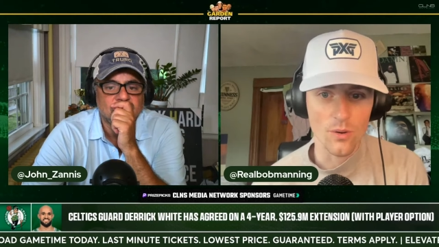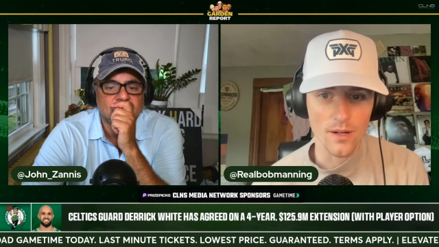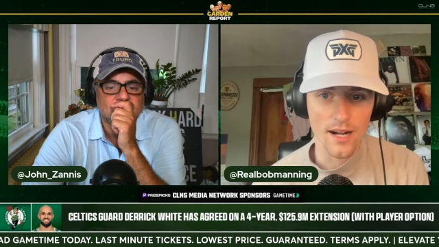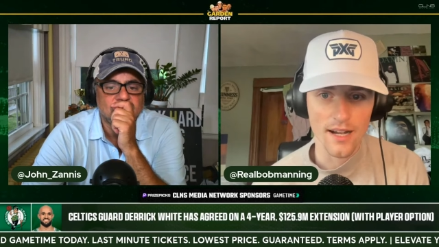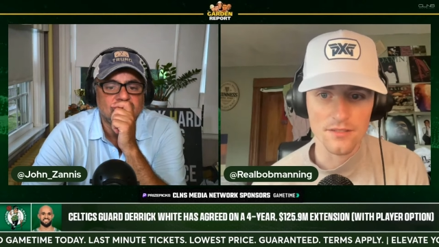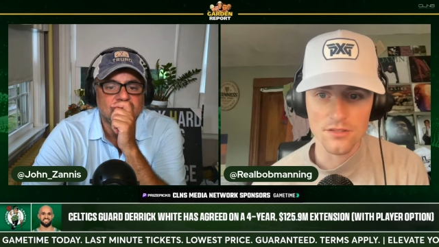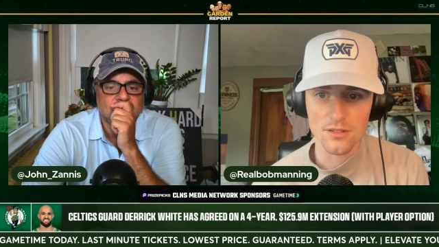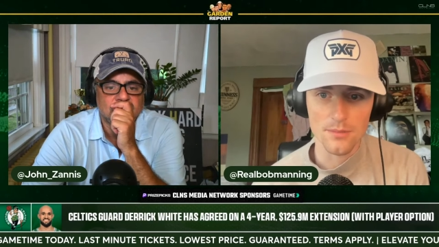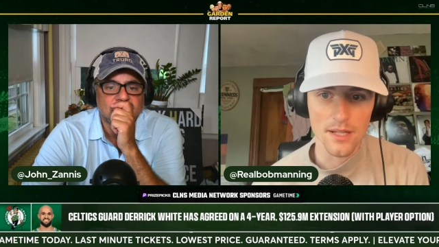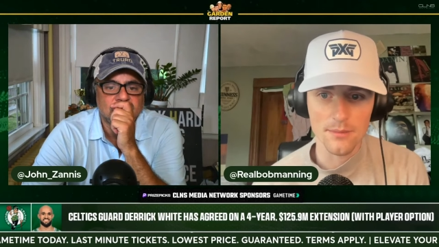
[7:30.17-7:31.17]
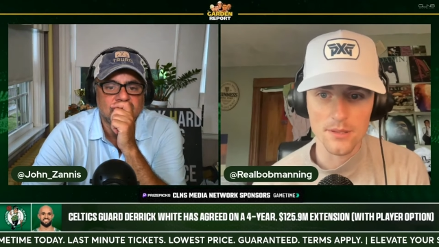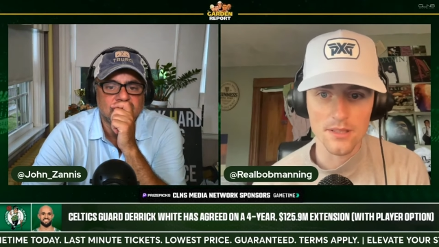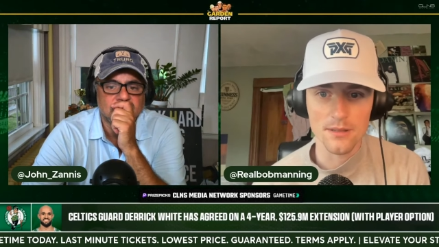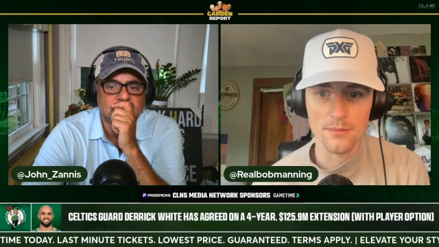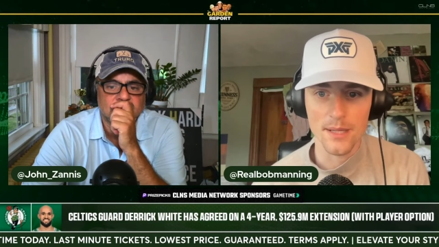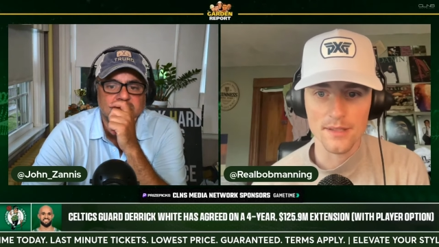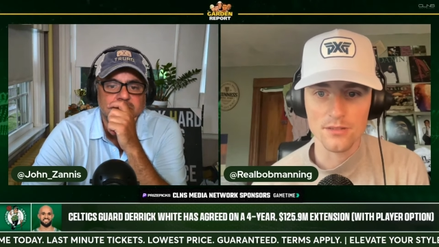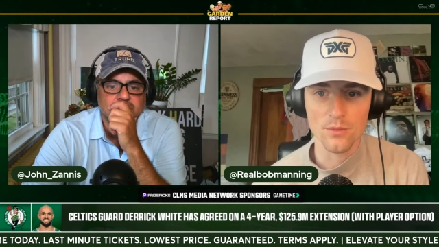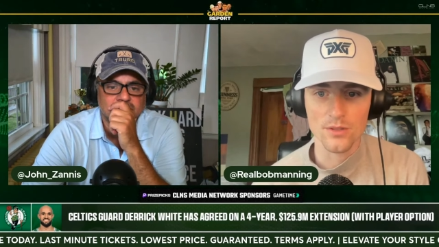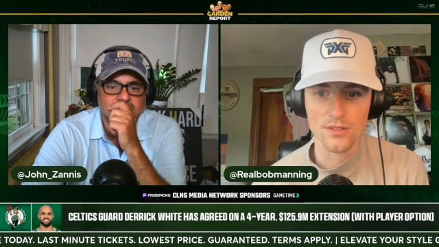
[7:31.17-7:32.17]
Speaker 1: guys to be able to make
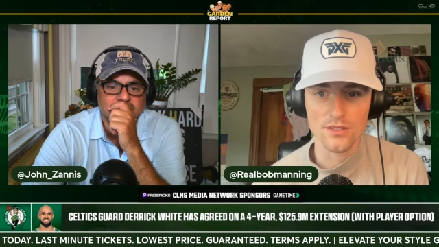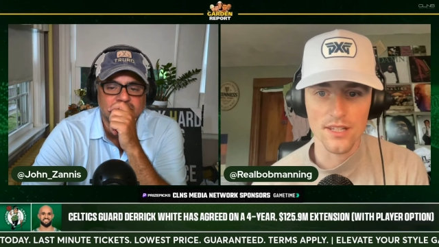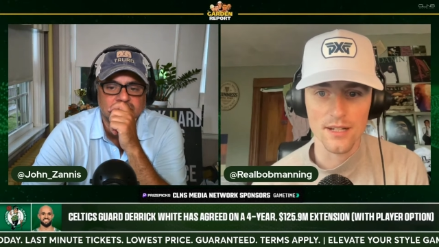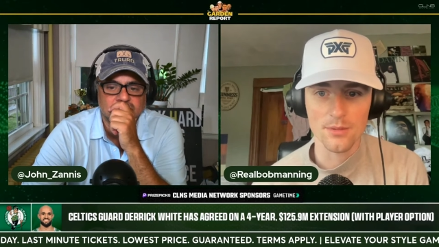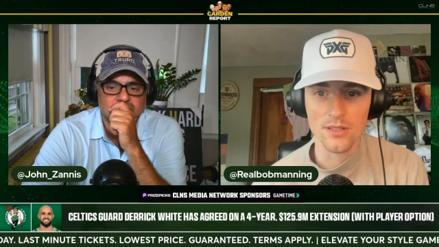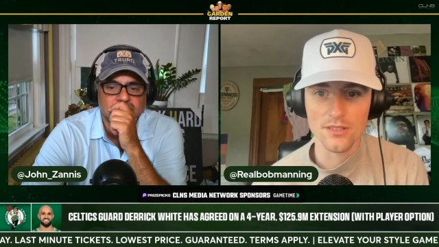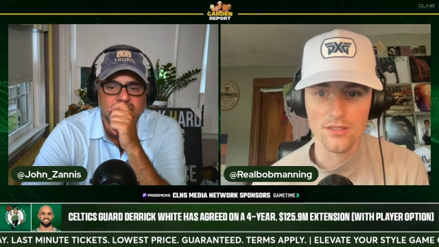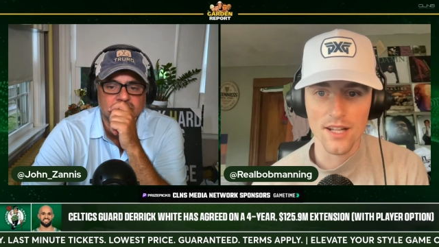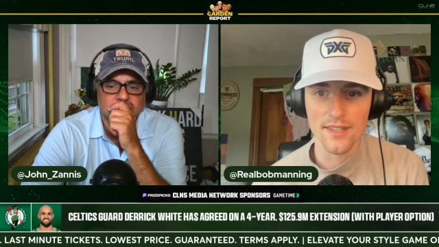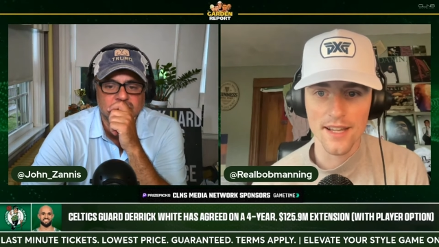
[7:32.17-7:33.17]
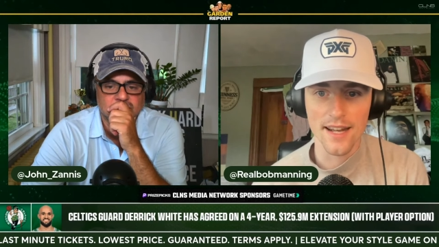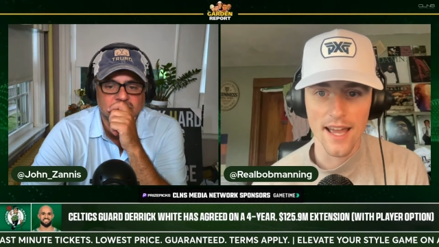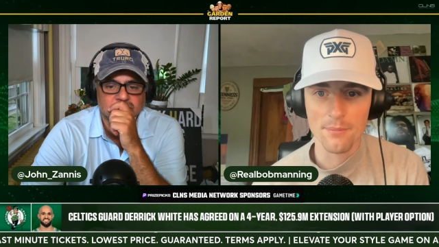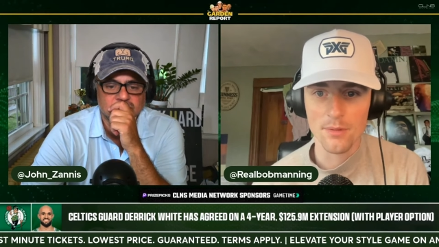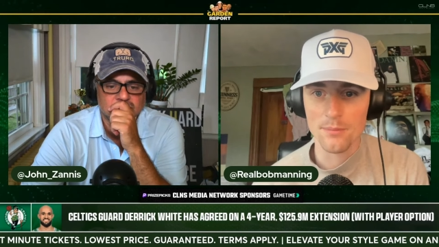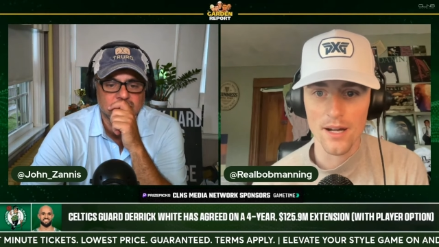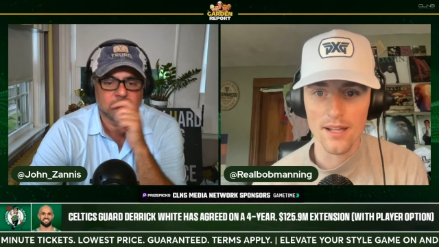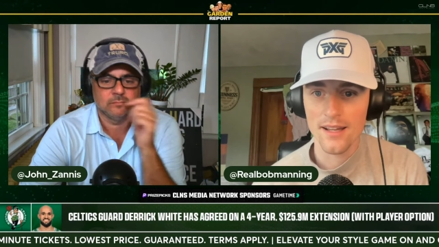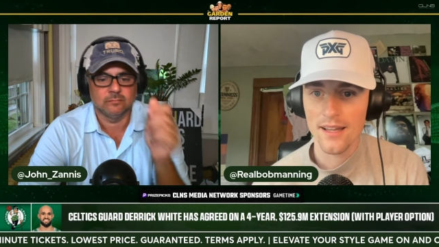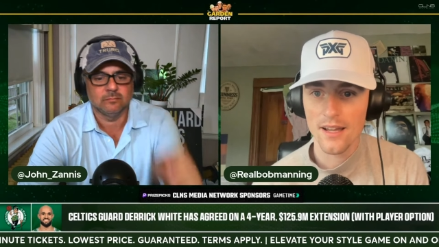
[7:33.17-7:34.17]
this more sustainable. There's a lot that can happen, but
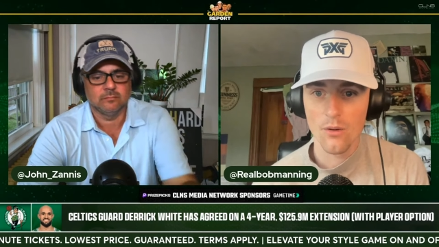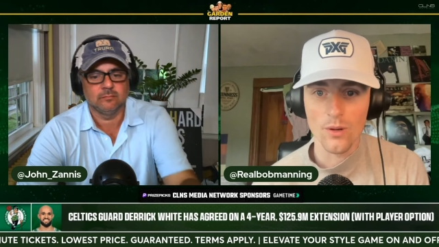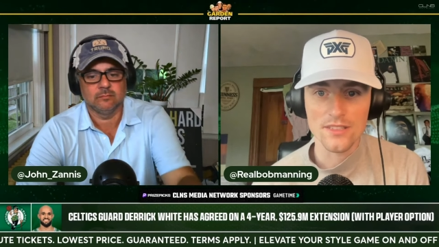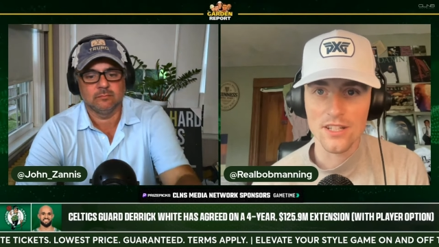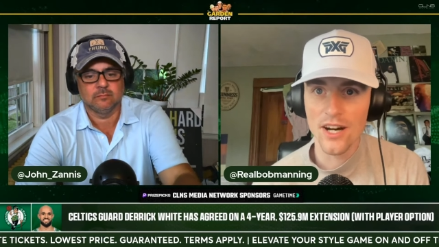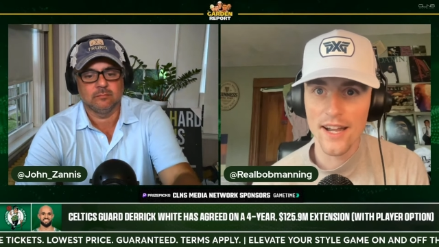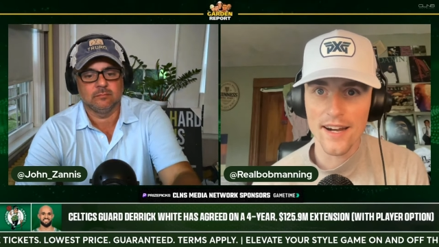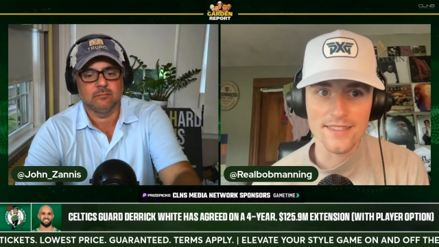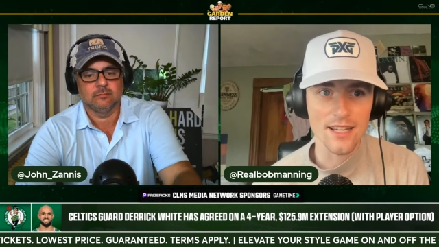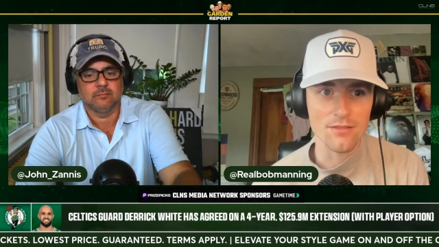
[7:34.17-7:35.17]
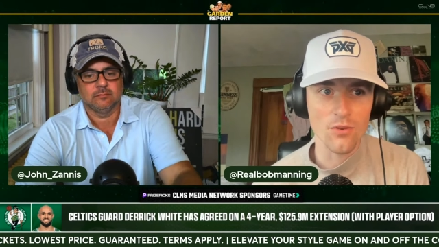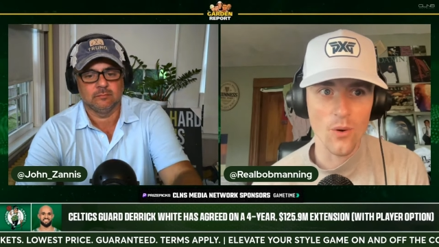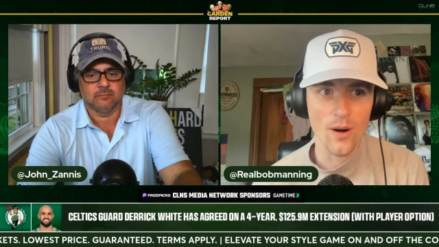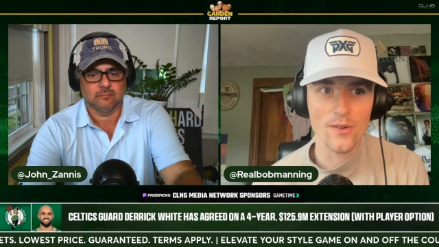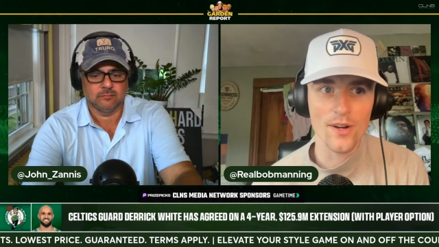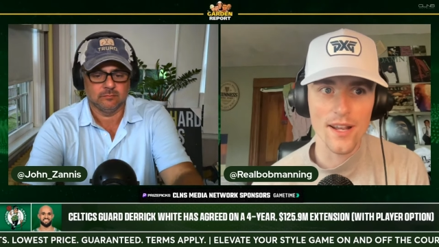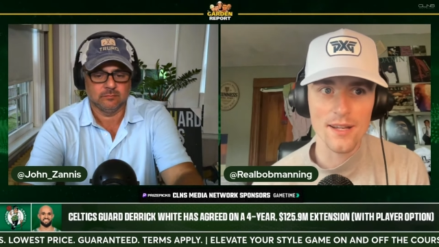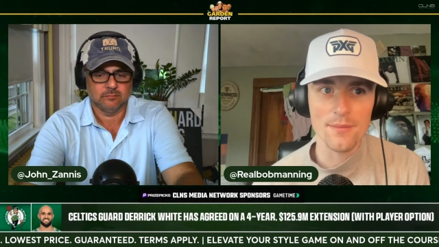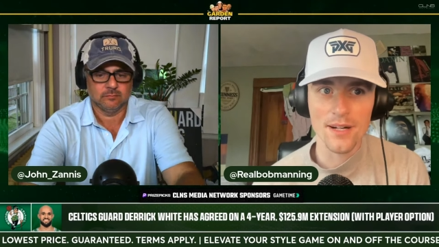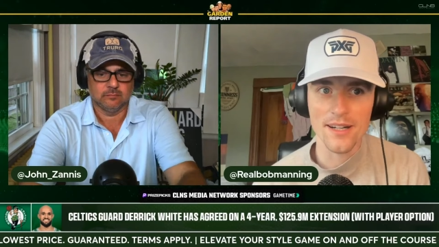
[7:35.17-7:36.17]
what's clear is that four hundred
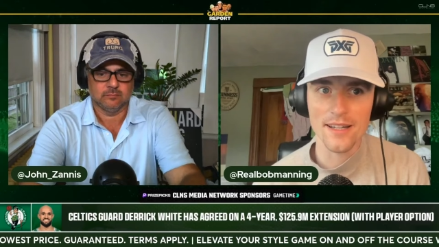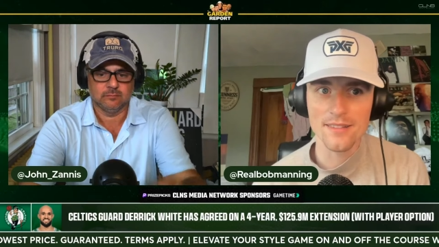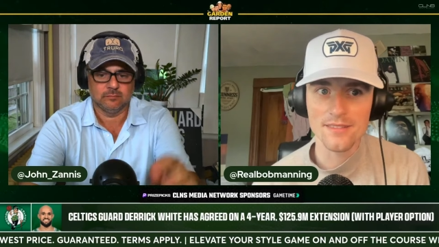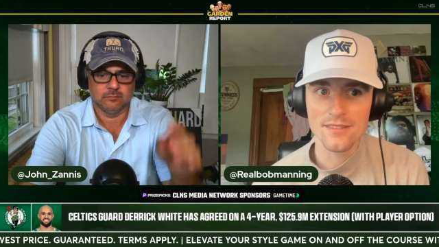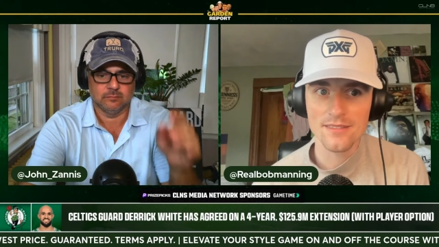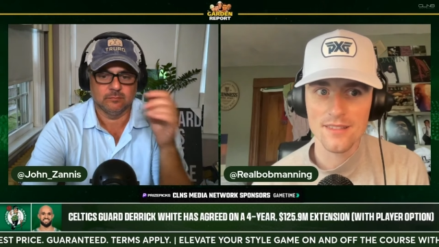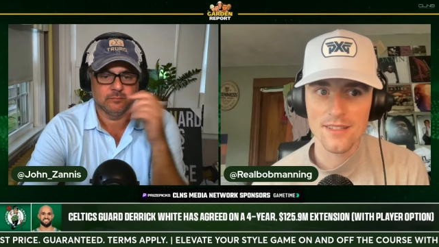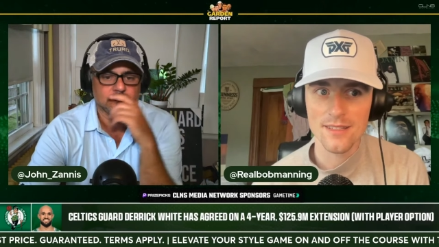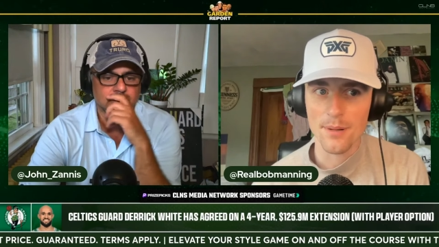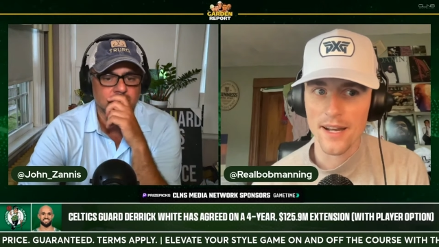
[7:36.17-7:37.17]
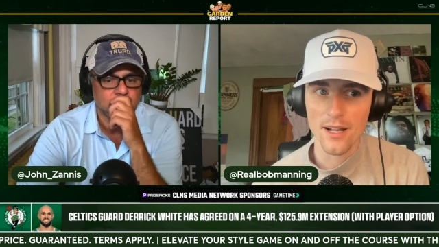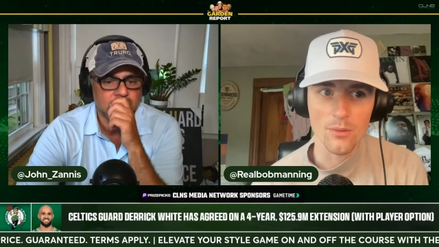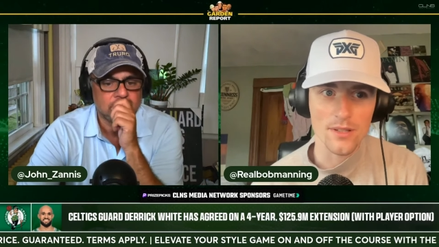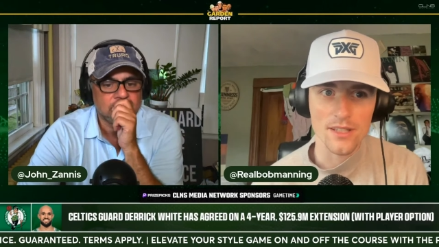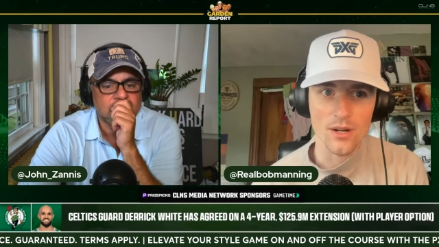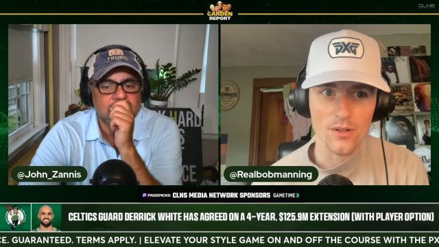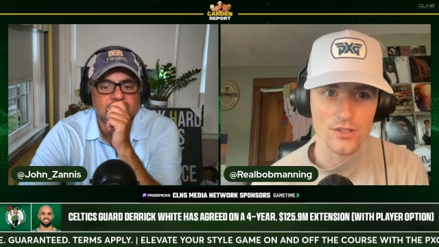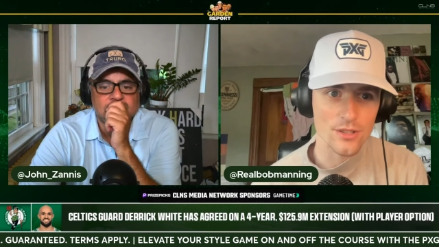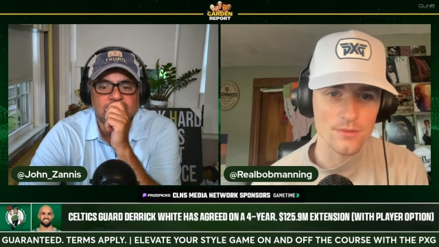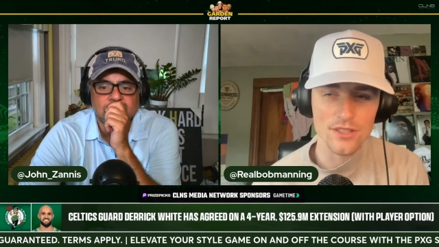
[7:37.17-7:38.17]
eighty million, depending on what the
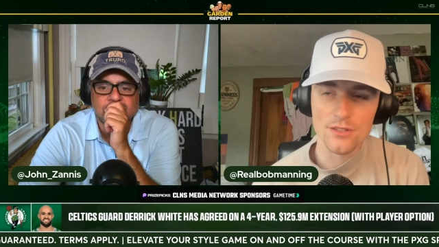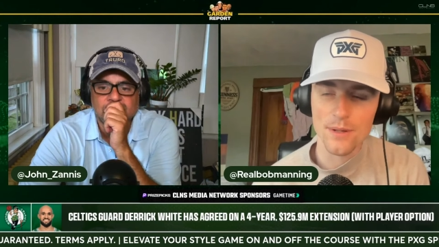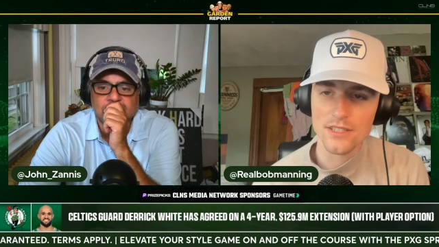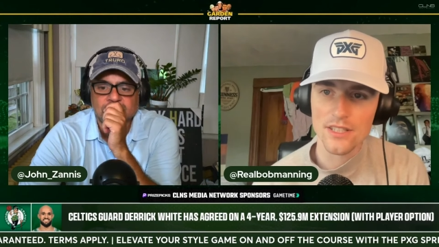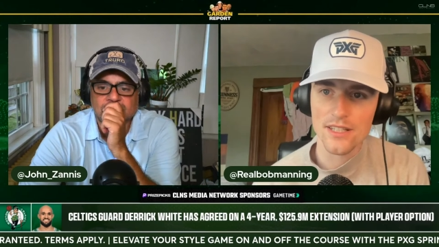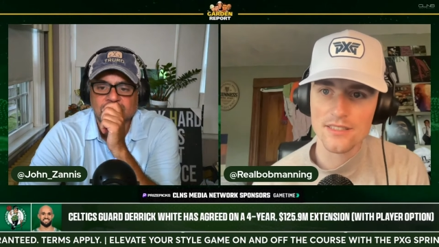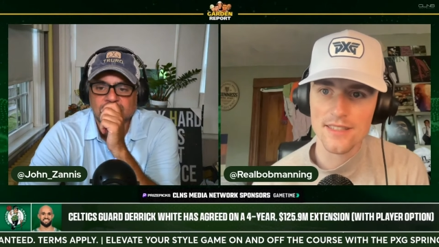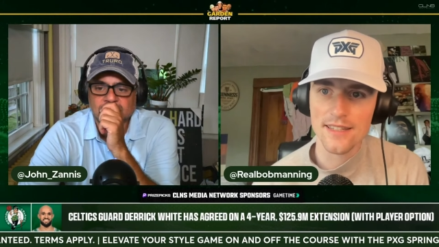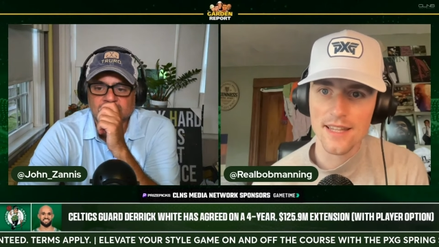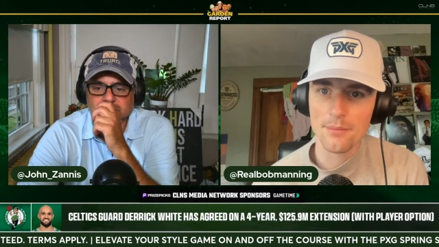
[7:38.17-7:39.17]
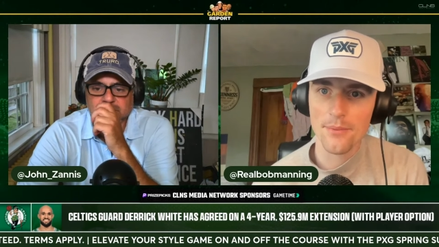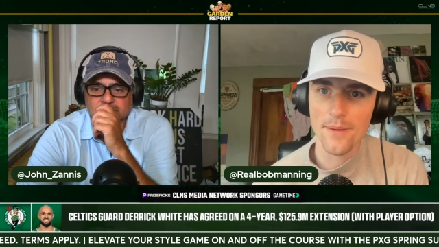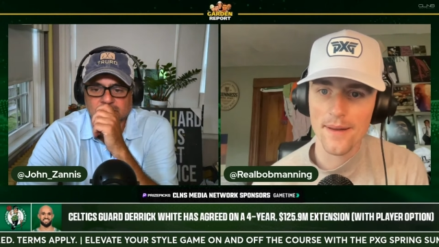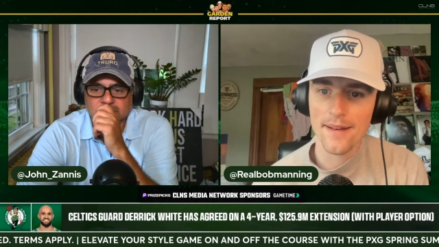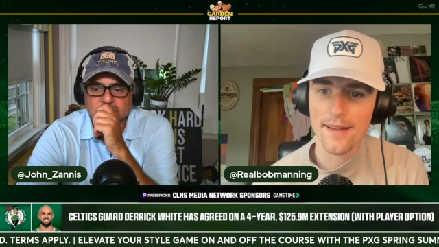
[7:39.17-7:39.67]
ownership situation is at that point,